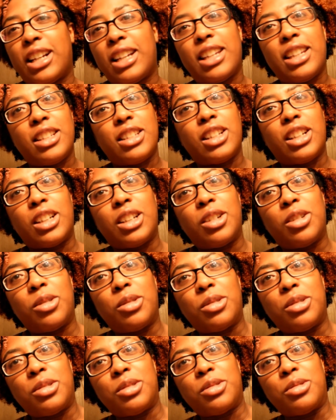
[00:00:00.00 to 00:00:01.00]
I guess I can
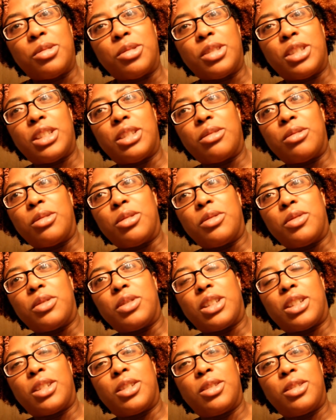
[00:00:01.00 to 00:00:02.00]
call it a story. I don't know if
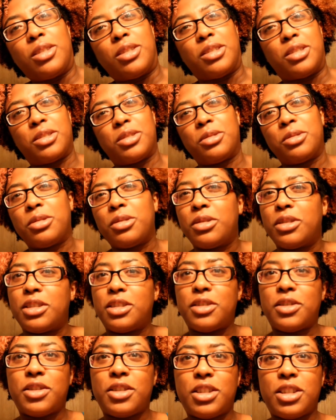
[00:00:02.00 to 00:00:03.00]
I can call it a
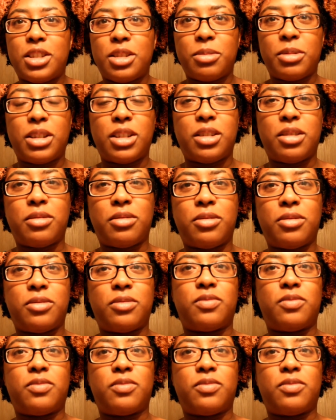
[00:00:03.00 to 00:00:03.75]
story or just some kind of